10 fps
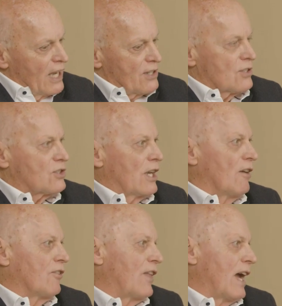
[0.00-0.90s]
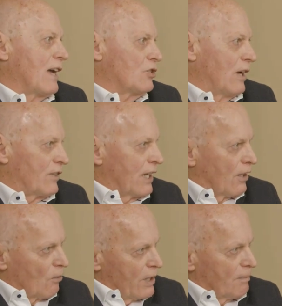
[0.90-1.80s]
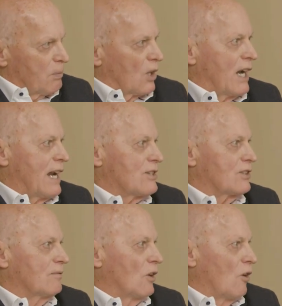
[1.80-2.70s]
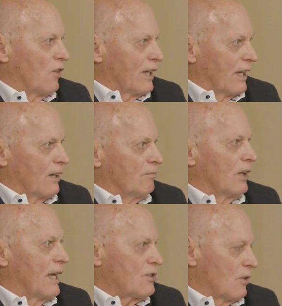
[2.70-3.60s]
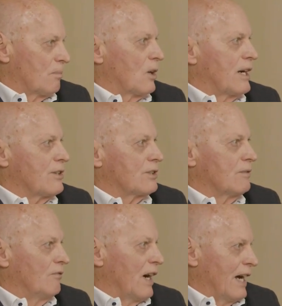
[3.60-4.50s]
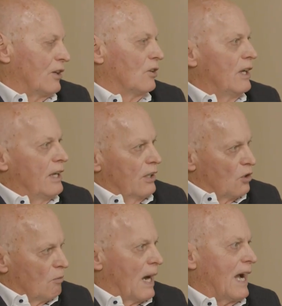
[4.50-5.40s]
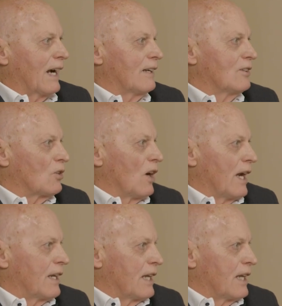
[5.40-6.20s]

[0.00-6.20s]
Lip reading: doesn't sell for that, you have to get it reappraised, hopefully get a lesser appraised value, go back and try it